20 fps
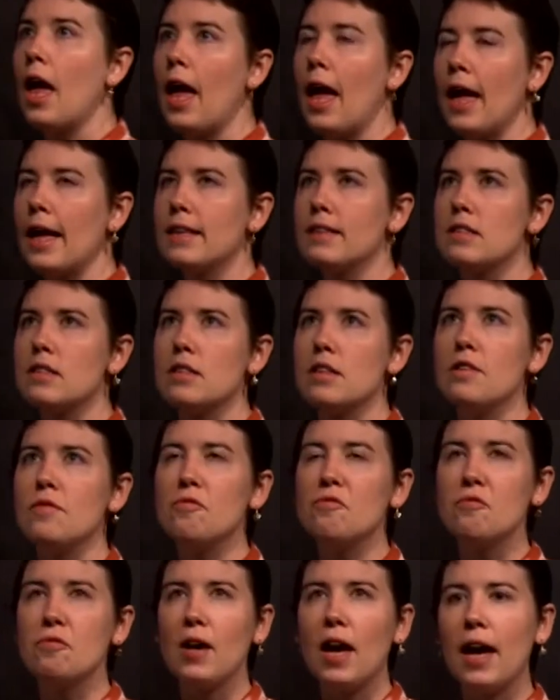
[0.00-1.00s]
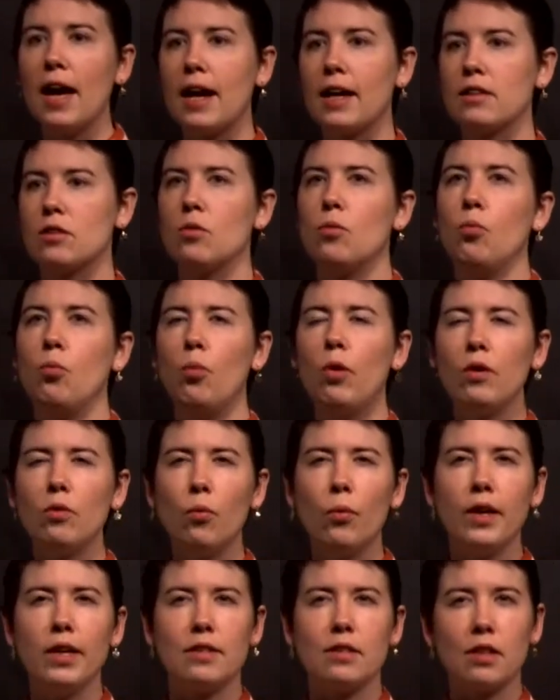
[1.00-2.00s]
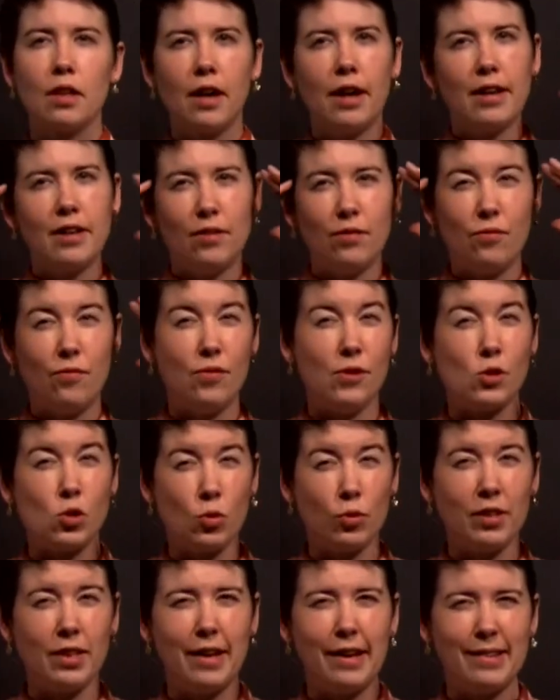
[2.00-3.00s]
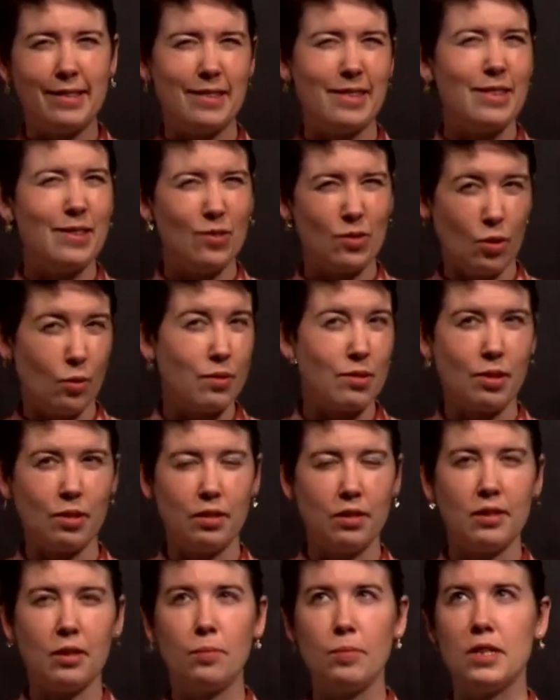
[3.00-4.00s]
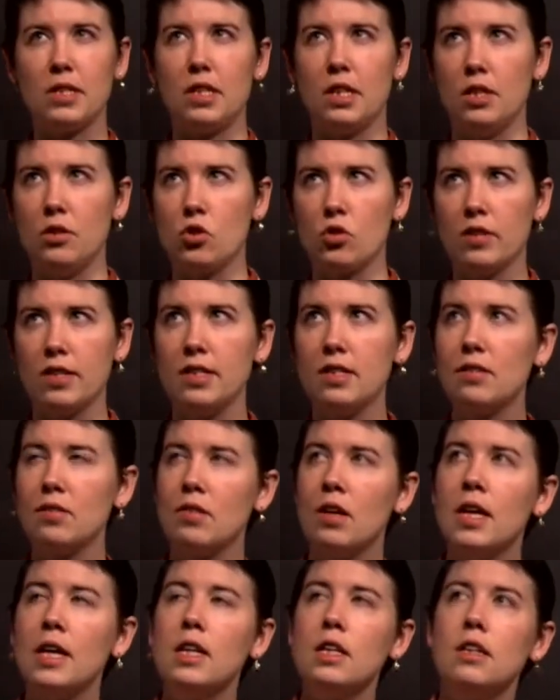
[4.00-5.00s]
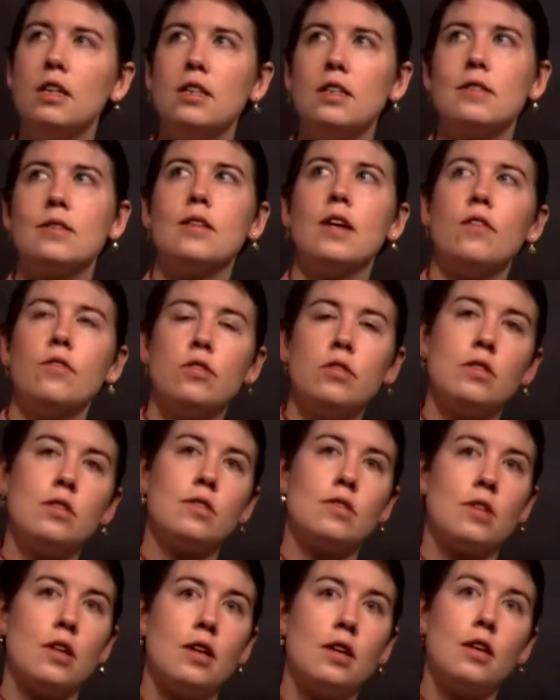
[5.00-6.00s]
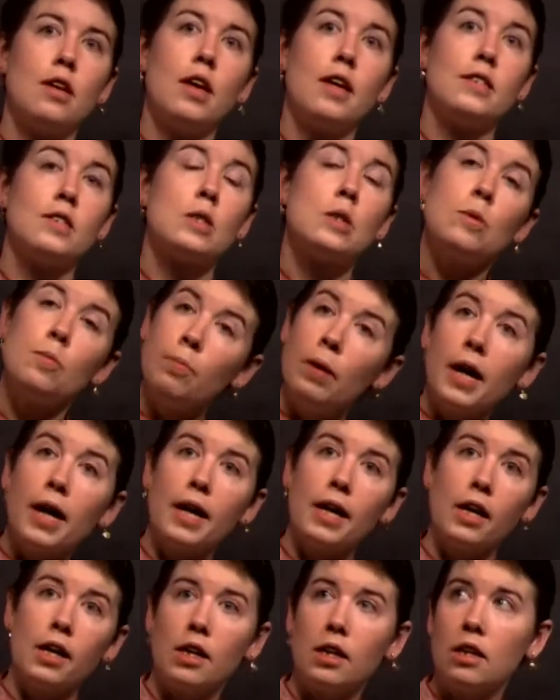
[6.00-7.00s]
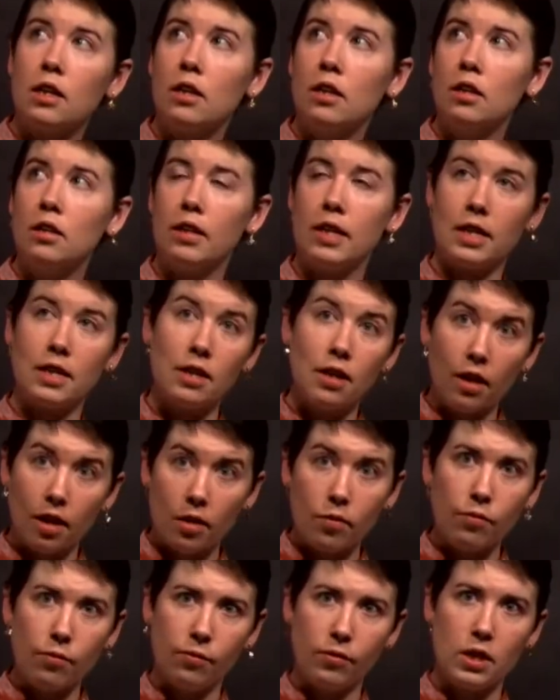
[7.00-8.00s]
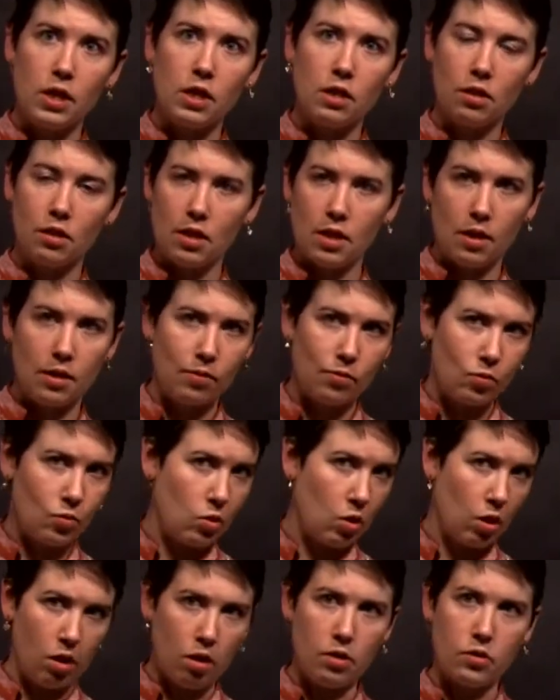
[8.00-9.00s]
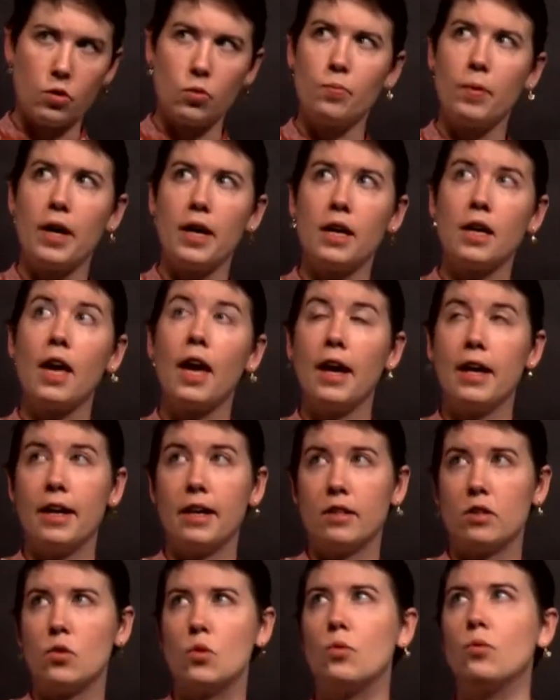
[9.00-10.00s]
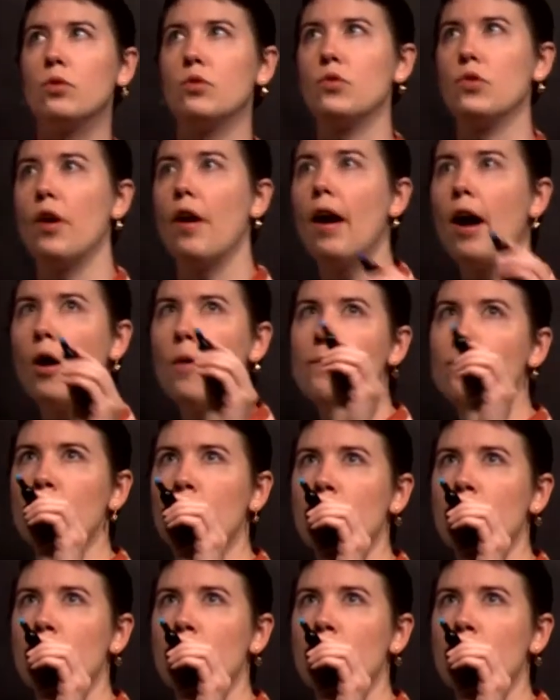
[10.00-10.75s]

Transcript: And in fact, one way to kind of visualize this, though it's a little bit dangerous, is that there is a, a spike, like an infinitely tall spike at x equals zero.